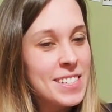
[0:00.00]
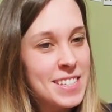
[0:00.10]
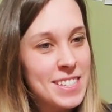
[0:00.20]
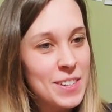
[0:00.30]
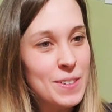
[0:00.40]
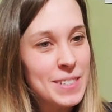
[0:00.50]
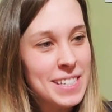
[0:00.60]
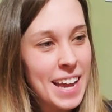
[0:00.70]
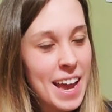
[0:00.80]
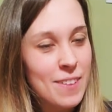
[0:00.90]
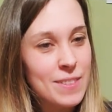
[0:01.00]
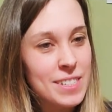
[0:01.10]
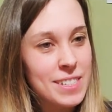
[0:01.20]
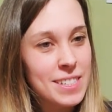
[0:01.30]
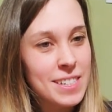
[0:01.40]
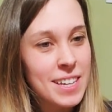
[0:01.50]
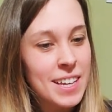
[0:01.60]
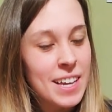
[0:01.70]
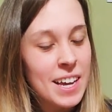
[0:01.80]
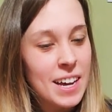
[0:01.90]
the toast I had was
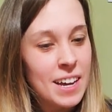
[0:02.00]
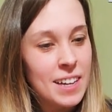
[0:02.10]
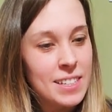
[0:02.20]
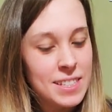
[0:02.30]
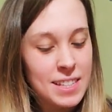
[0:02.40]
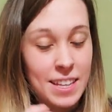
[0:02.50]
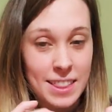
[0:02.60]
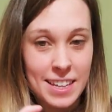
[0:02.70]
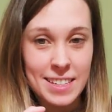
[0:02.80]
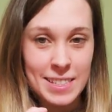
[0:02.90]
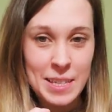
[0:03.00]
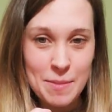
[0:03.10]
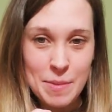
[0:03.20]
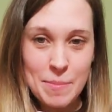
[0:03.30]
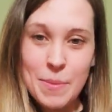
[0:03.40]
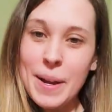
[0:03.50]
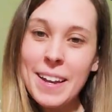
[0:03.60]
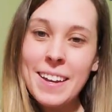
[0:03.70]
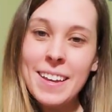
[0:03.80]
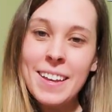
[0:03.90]
the thick cinnamon
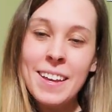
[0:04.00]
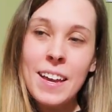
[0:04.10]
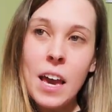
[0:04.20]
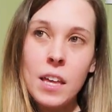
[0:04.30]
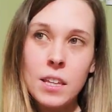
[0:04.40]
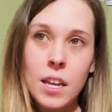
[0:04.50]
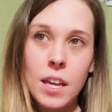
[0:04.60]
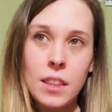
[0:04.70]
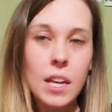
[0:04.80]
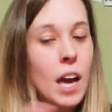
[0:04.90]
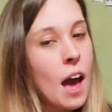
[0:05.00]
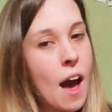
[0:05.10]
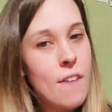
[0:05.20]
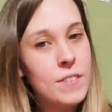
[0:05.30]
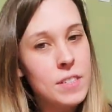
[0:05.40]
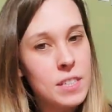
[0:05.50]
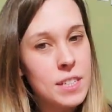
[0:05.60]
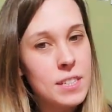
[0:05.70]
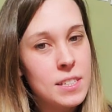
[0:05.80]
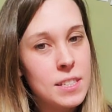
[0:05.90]
bread, and then I had like a half a
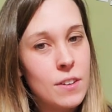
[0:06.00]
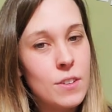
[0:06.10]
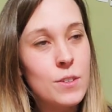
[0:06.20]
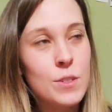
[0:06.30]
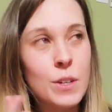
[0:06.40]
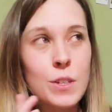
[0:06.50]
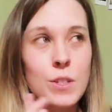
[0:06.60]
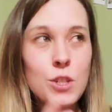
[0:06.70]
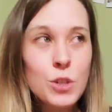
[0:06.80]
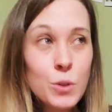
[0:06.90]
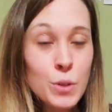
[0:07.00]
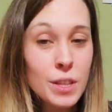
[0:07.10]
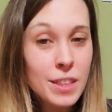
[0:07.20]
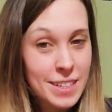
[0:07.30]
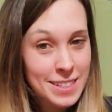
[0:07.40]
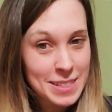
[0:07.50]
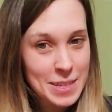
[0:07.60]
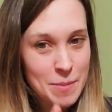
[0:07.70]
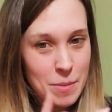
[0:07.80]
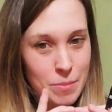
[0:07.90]
slice of sourdough. So I had 2 of the thick
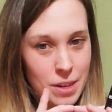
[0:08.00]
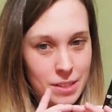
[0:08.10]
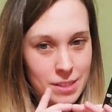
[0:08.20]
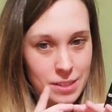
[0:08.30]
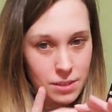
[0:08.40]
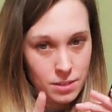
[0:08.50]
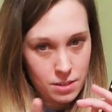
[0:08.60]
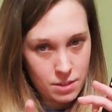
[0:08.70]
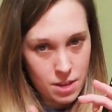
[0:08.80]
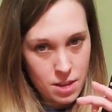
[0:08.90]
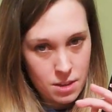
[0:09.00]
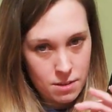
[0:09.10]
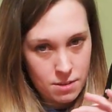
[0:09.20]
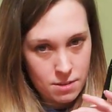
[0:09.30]
cinnamon breads. They're like